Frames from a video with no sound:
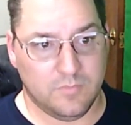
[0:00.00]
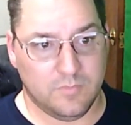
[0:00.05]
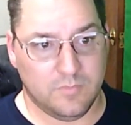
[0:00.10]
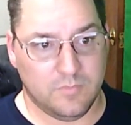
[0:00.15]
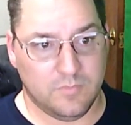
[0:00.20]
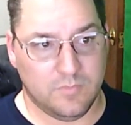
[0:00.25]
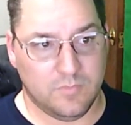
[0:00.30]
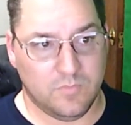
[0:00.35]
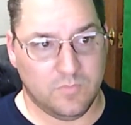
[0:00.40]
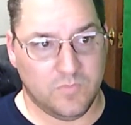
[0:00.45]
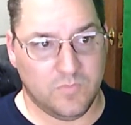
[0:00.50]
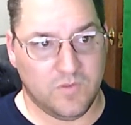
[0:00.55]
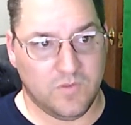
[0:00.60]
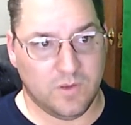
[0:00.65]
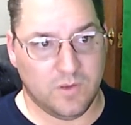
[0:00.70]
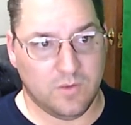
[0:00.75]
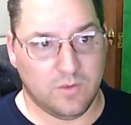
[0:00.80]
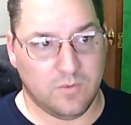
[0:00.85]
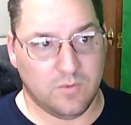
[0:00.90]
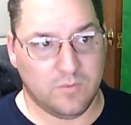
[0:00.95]
So,
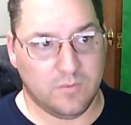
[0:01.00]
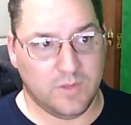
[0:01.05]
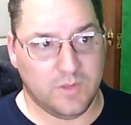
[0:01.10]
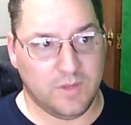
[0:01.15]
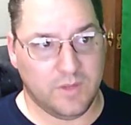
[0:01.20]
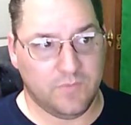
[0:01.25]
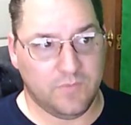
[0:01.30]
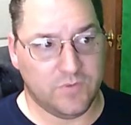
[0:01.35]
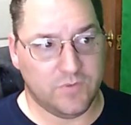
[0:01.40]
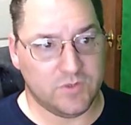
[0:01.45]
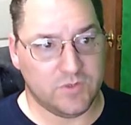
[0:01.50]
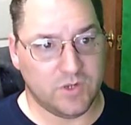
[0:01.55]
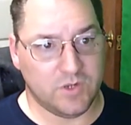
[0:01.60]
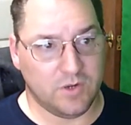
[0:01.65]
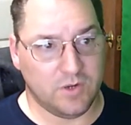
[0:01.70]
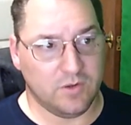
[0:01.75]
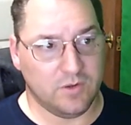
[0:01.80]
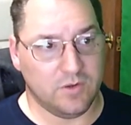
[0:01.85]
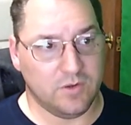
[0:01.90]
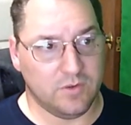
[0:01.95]
like for
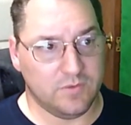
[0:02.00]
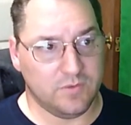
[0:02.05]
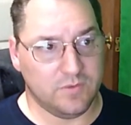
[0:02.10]
starters,